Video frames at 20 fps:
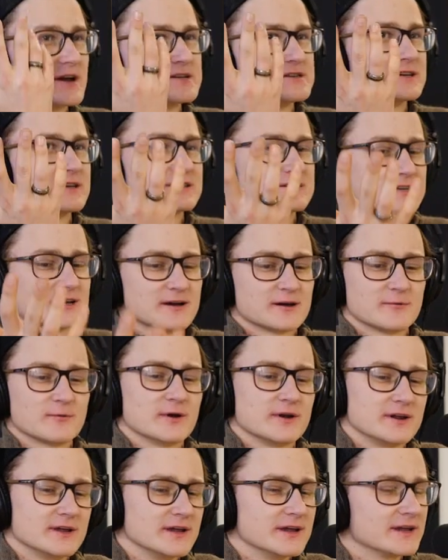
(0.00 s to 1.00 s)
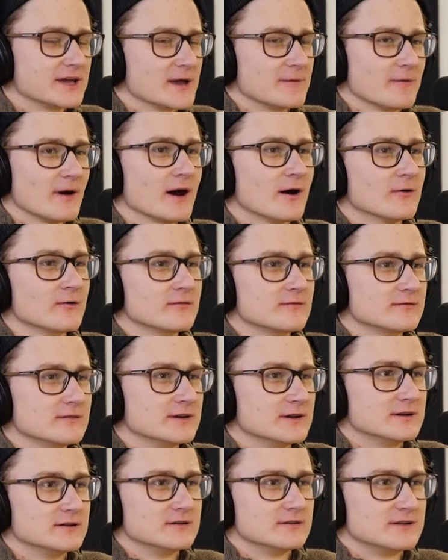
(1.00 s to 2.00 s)
crazy because when it came out
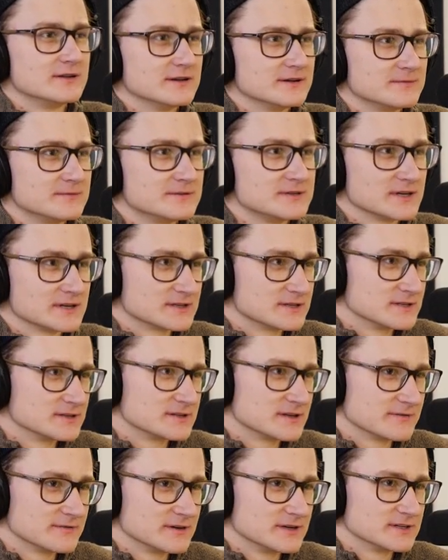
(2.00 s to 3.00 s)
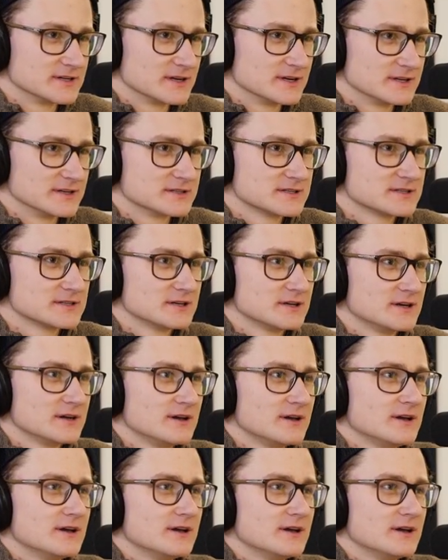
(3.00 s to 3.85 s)
in the 60s, 70s, 80s, mm-hmm.